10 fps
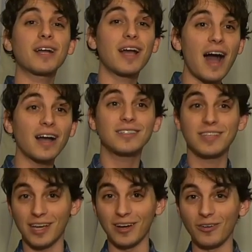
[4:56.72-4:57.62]

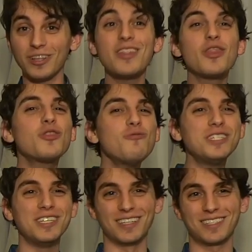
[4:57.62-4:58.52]
cocktail
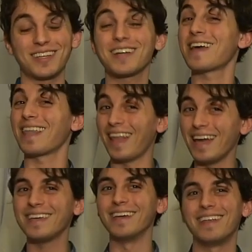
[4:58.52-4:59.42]
enthusiast because I
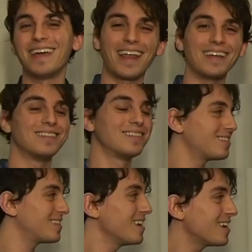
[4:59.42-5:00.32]
like it and I
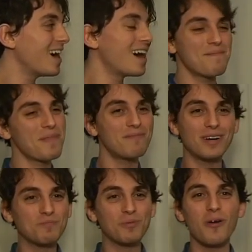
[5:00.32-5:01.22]
think I, am not
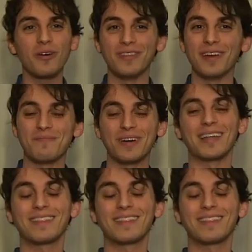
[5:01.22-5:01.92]
much pro in there, but I